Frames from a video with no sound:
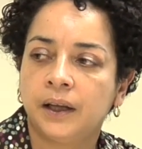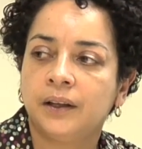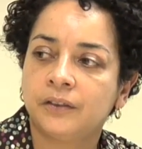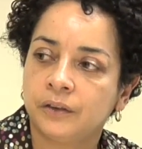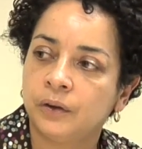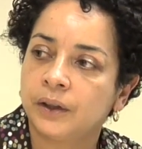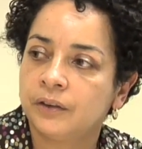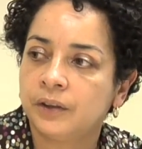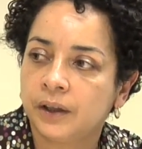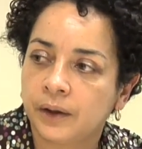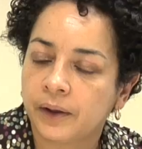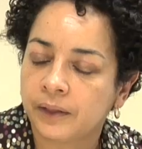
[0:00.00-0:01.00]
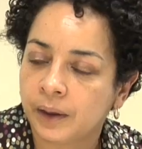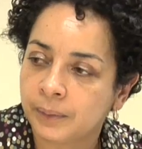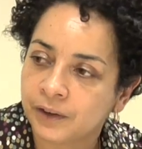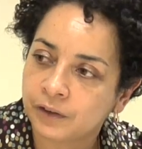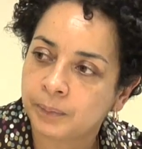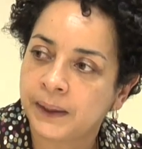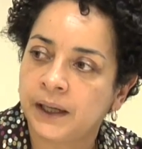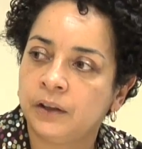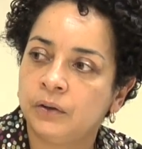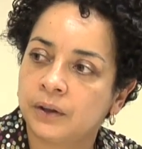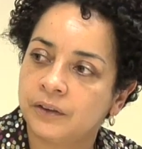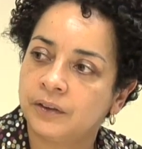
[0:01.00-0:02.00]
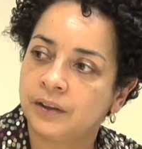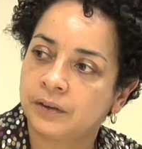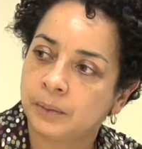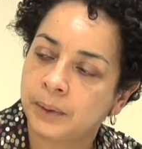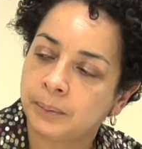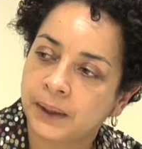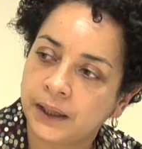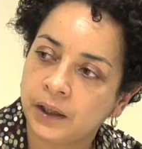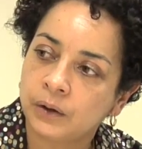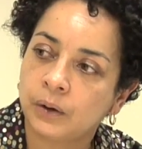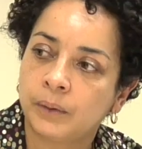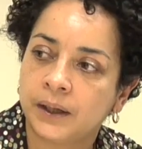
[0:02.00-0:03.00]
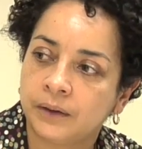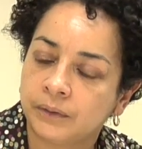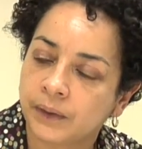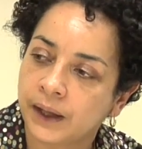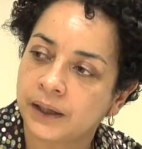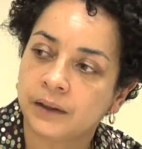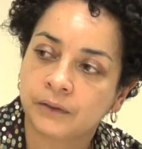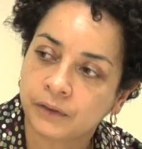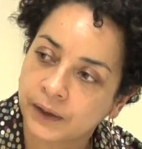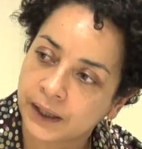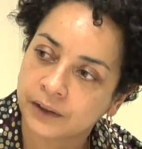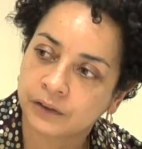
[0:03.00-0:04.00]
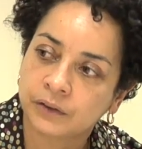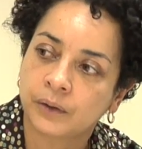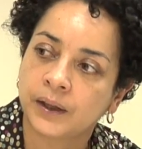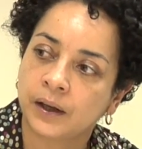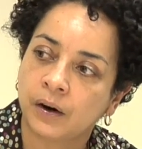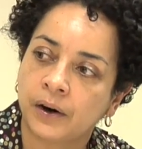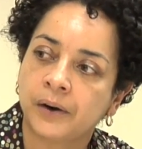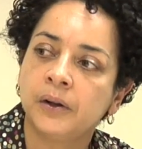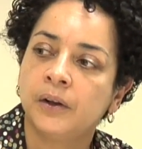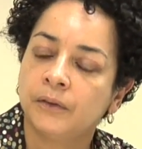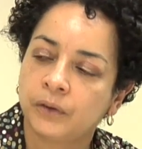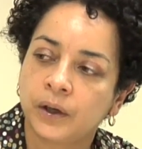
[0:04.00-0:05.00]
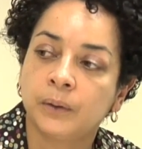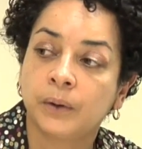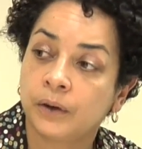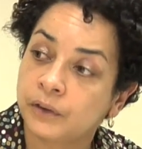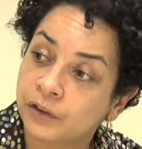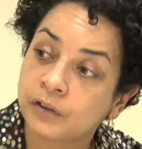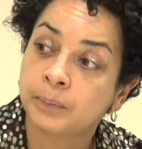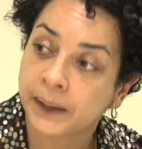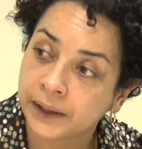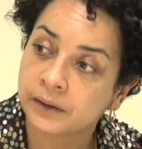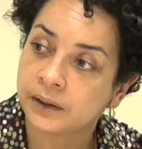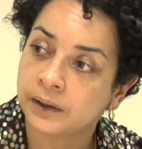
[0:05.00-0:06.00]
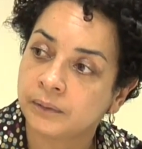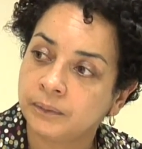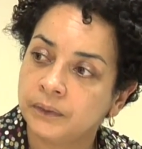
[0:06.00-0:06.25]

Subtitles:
and you can see them in Spain, you can see some in Mexico and in France, so they are very well respected.